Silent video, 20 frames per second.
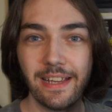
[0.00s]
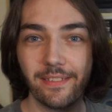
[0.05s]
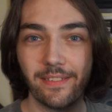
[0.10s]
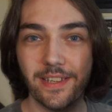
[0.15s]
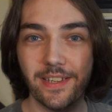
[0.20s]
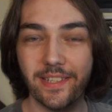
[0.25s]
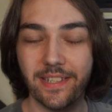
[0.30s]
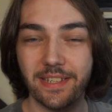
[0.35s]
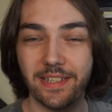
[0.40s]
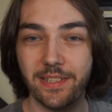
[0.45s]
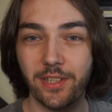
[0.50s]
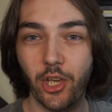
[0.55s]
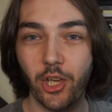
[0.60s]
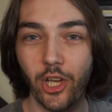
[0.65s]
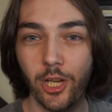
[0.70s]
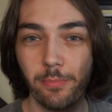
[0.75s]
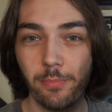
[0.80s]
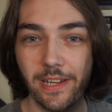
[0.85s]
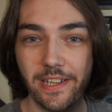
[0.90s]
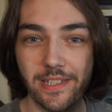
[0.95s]
This is
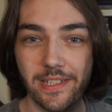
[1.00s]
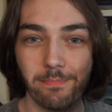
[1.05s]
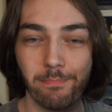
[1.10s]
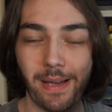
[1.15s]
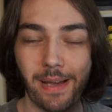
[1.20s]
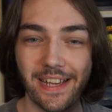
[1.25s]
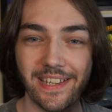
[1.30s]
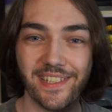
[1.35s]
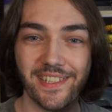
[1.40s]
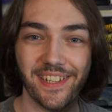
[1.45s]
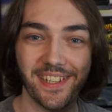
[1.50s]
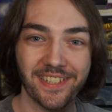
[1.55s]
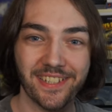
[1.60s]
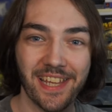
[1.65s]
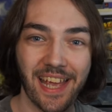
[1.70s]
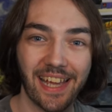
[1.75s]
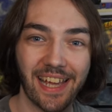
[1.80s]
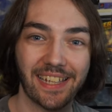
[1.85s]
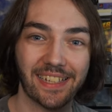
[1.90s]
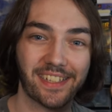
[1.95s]
Kirby's Mass
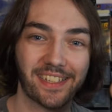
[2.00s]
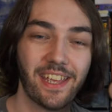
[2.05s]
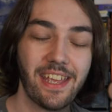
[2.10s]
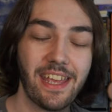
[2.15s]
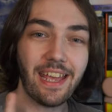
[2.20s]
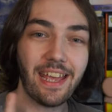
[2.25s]
Attack.